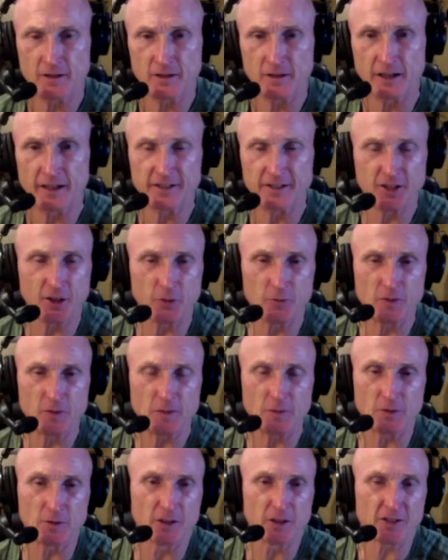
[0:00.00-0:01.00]
I tell
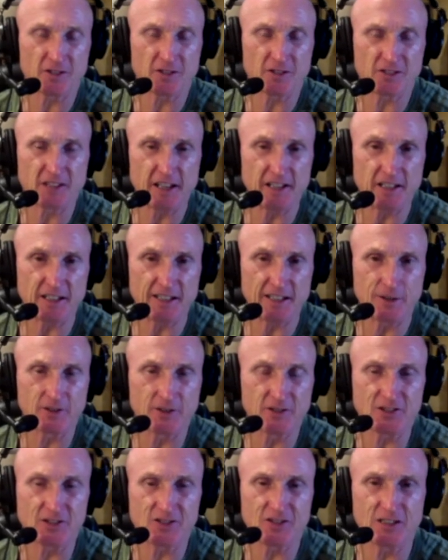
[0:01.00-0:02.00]
people, look, San Diego
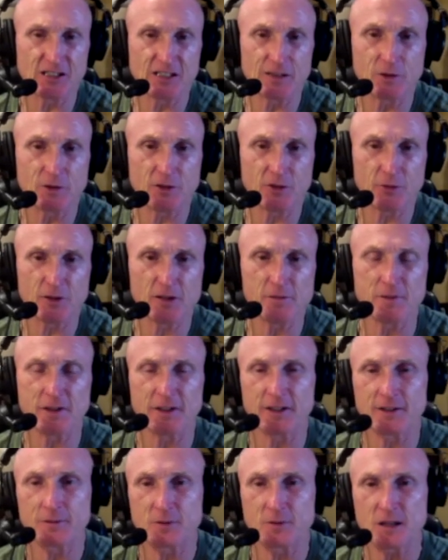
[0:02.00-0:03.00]
is a city with three
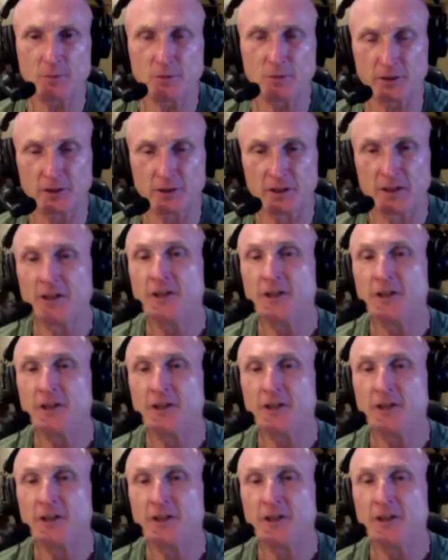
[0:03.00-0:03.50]
million people.